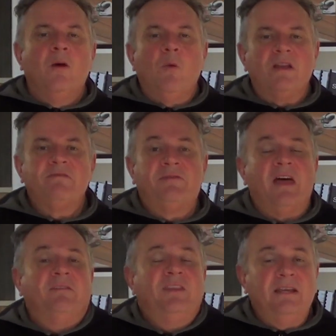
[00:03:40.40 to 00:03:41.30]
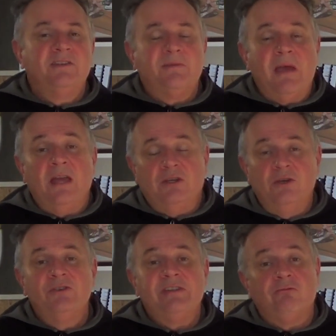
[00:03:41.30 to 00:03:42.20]
One of the fun things about
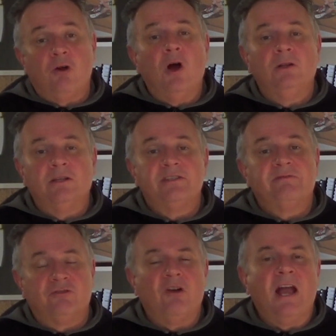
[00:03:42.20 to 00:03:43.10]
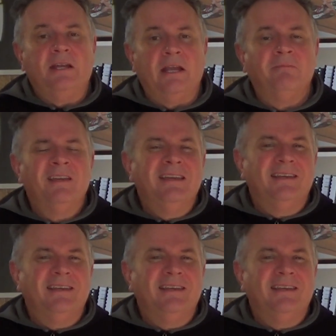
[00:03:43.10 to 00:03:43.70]
using rollers for training